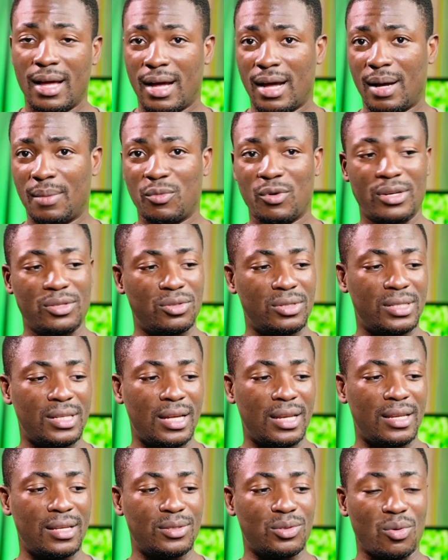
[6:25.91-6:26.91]
I'm going to
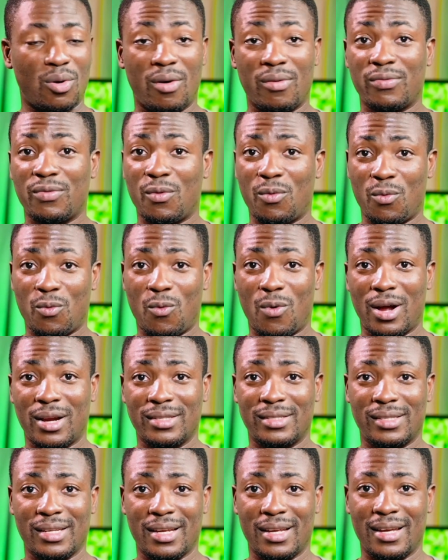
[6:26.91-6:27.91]
turn this off
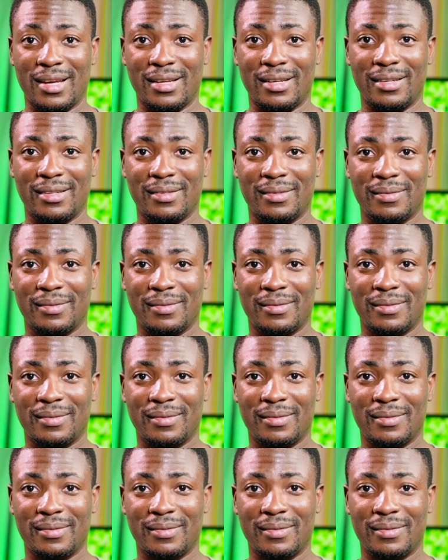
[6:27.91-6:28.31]
once again.